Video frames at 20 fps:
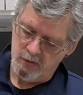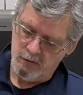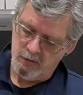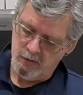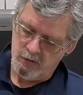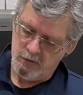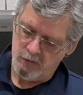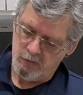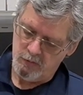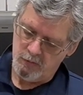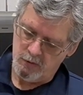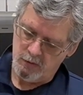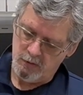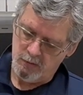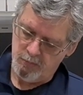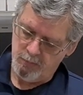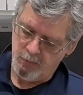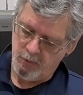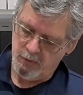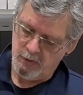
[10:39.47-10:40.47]
So we're going
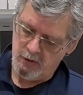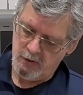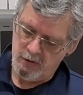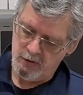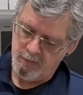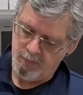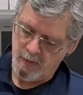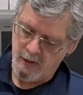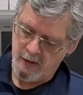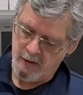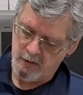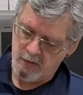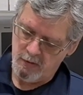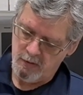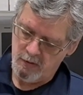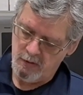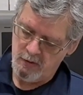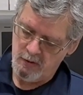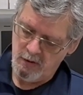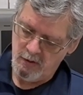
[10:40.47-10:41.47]
to put this back
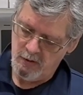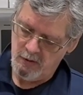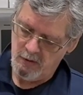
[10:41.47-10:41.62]
on.